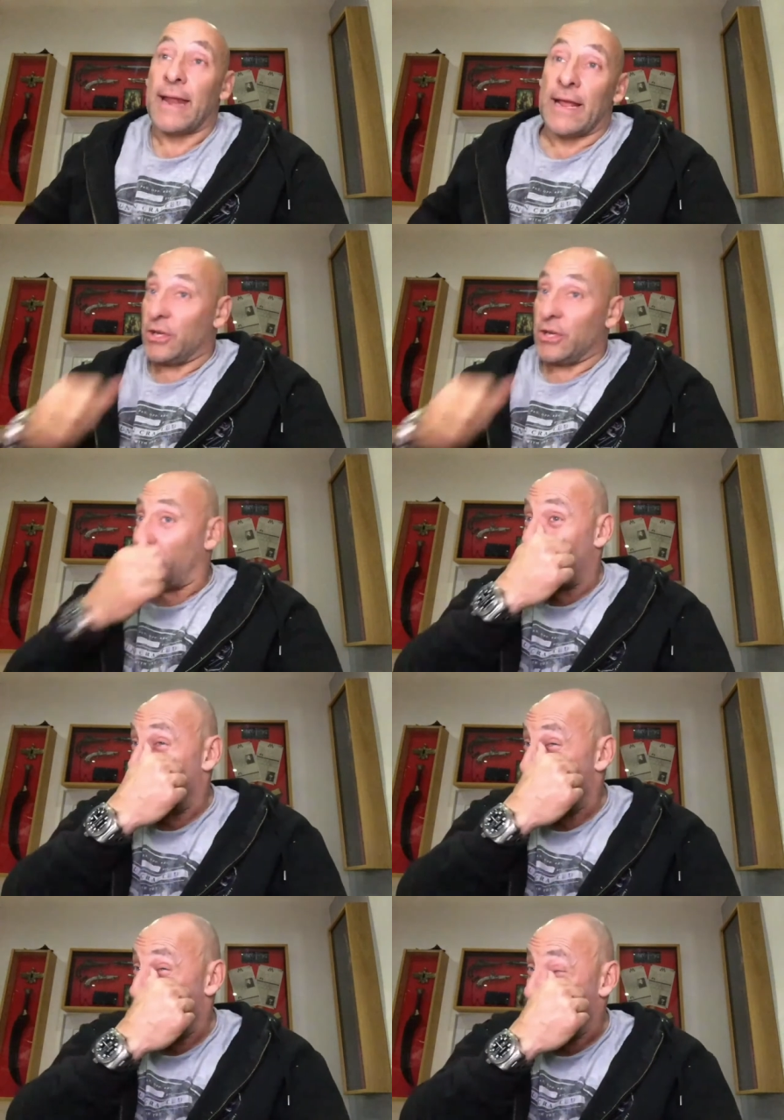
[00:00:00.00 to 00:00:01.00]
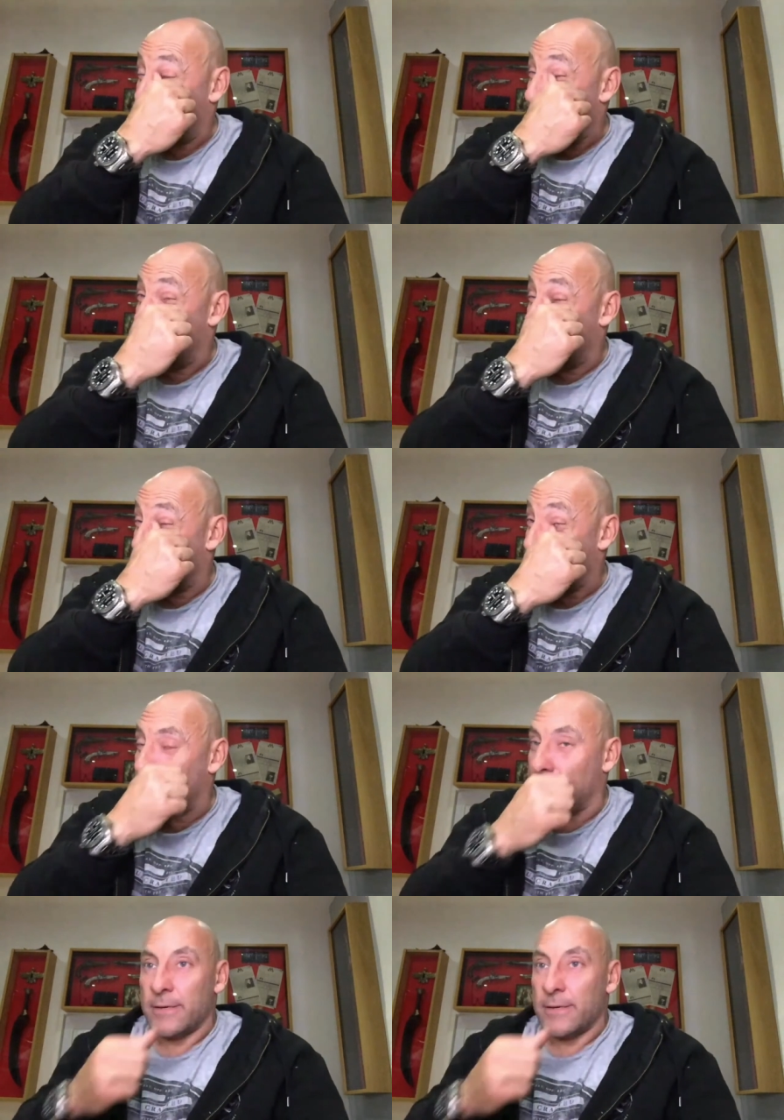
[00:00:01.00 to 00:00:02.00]
And actually, funny enough, he
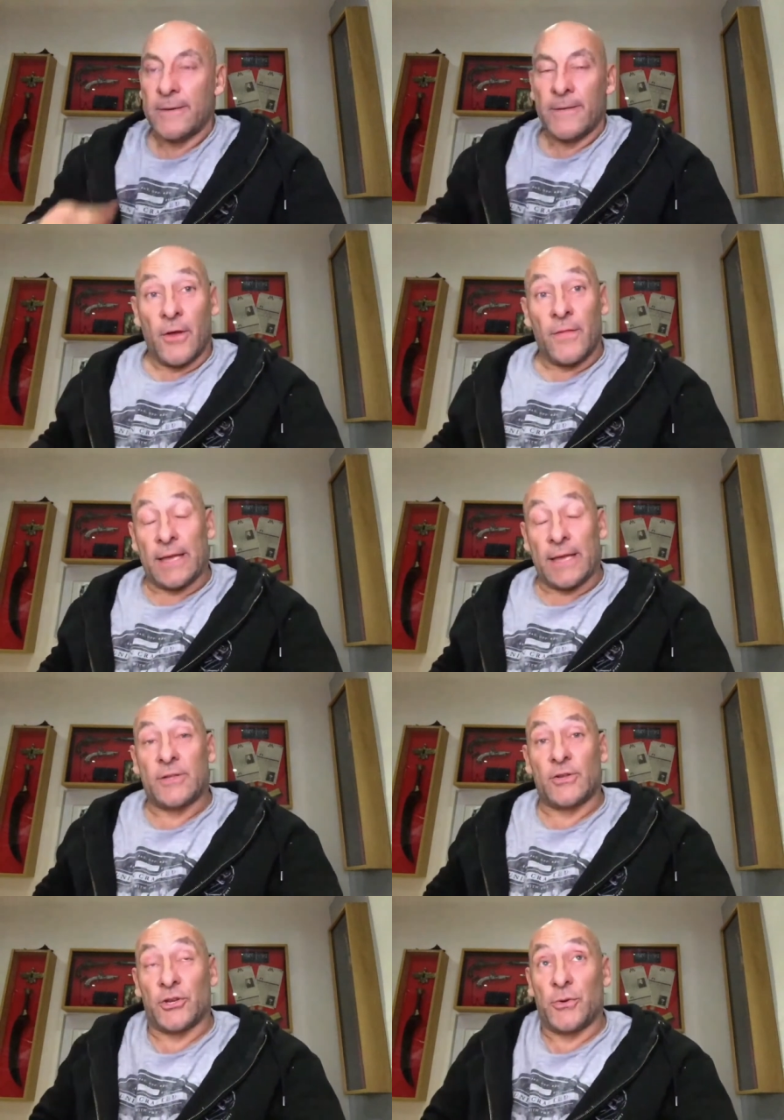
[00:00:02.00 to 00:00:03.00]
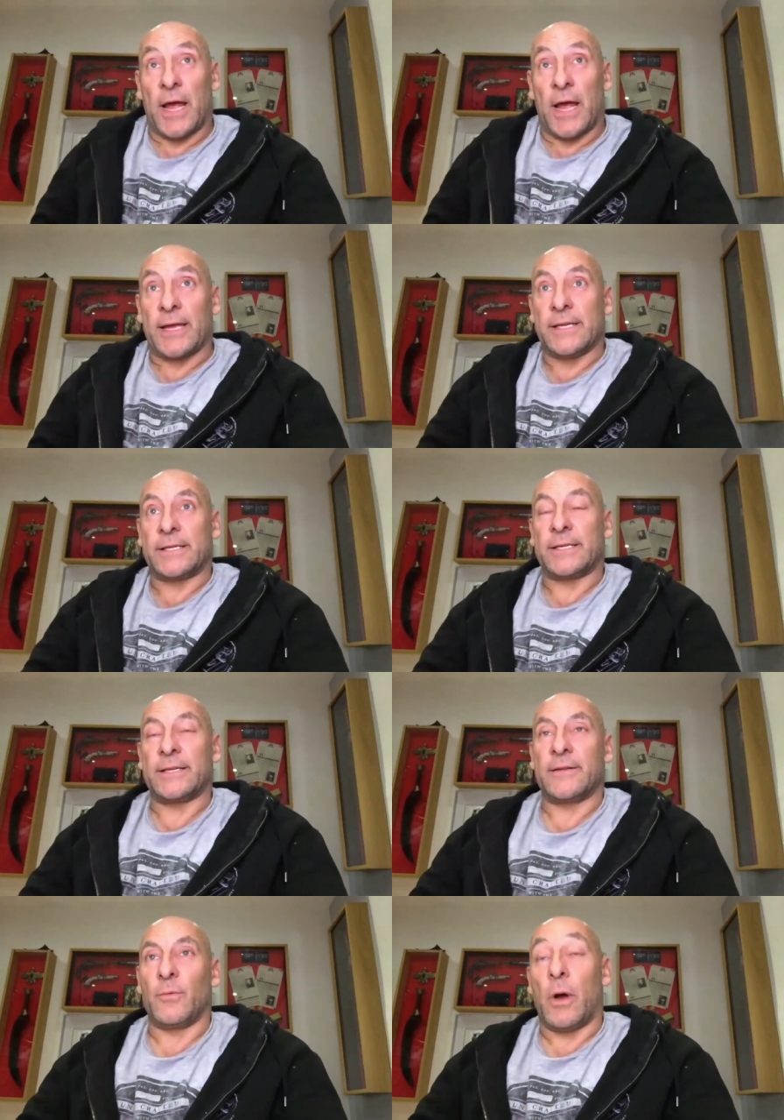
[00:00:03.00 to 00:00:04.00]
at the end of the 2
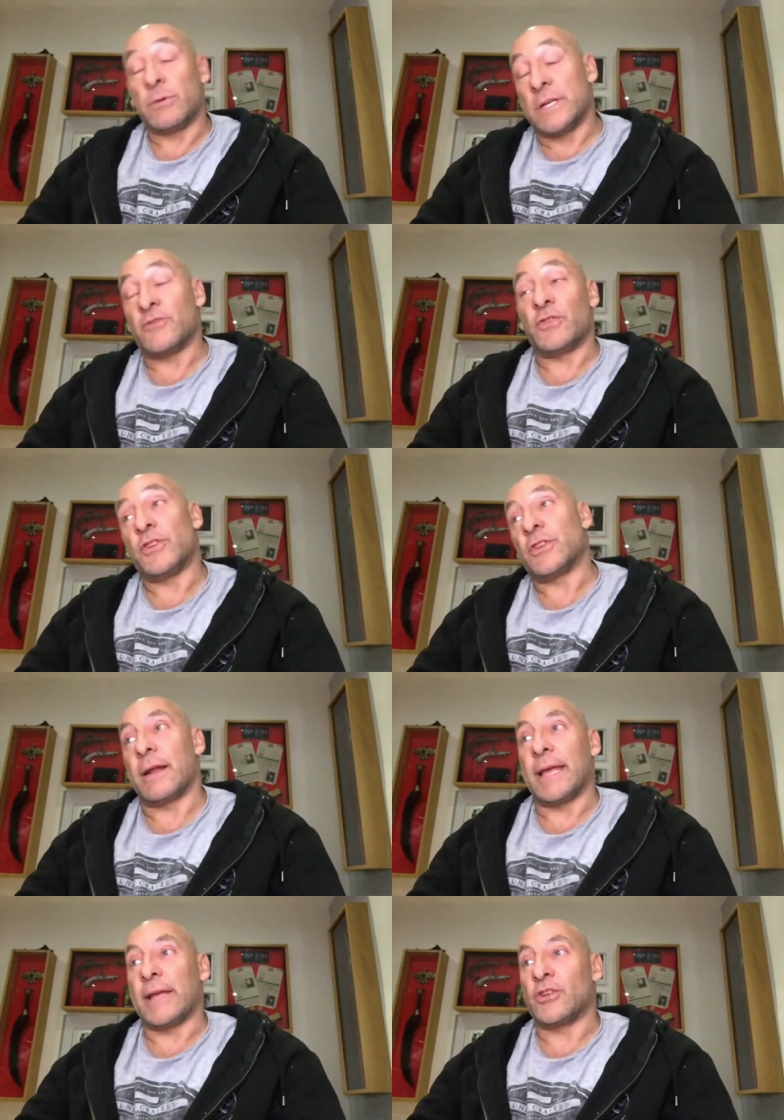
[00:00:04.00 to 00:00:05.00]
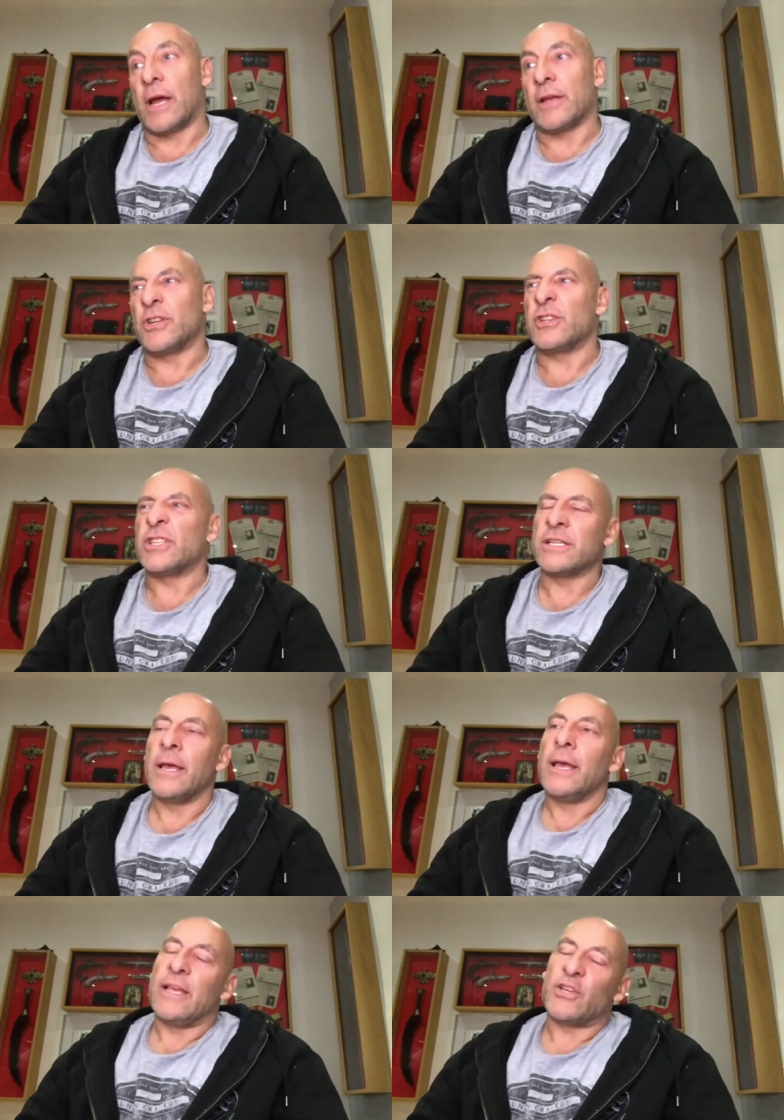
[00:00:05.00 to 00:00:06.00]
days, I was literally just going to get changed
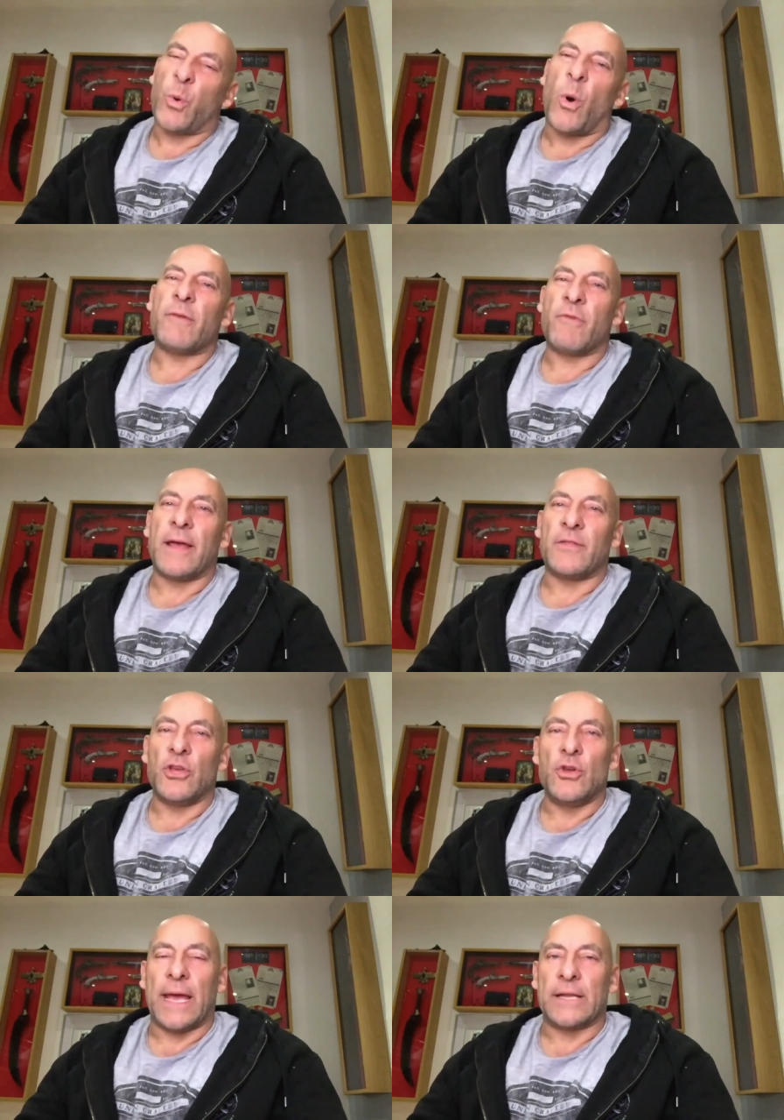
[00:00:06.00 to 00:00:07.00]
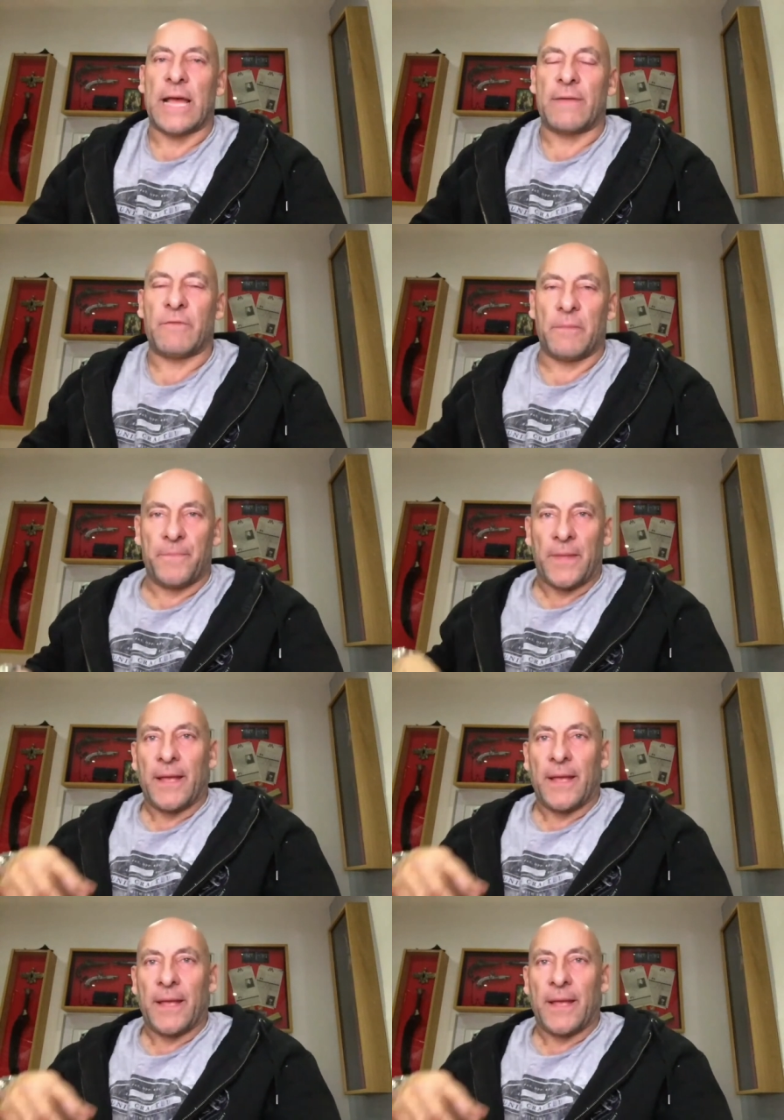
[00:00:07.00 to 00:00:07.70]
because it's quite rare that you get to have a